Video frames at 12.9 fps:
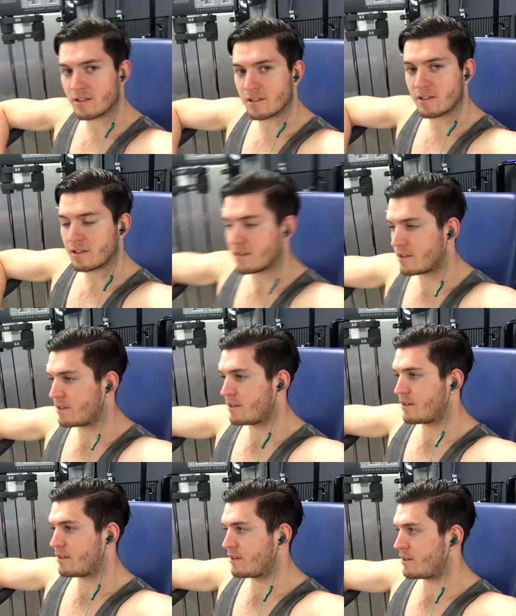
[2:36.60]

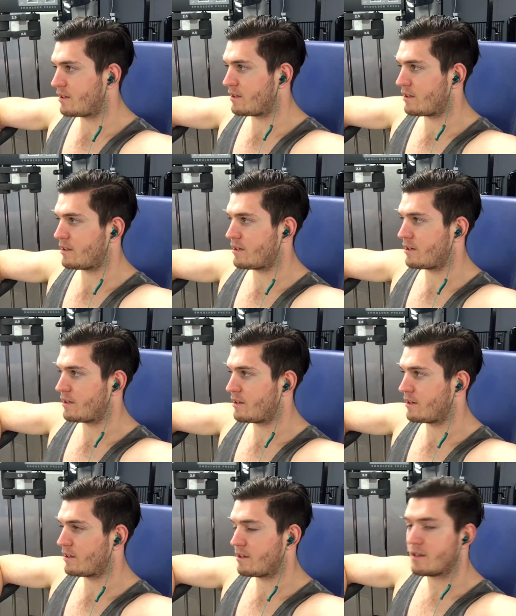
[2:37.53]

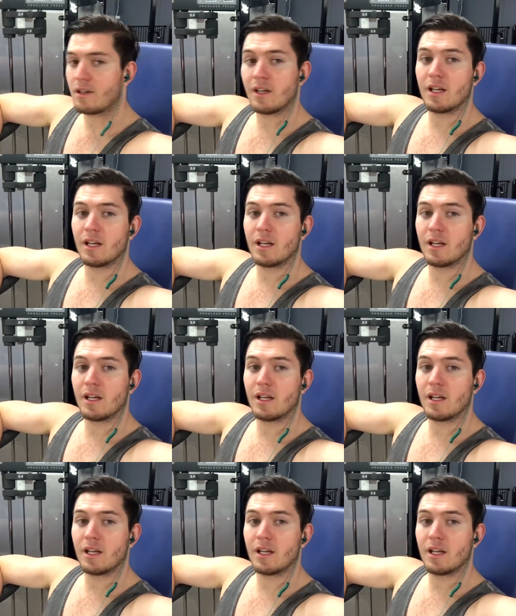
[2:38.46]
[no speech]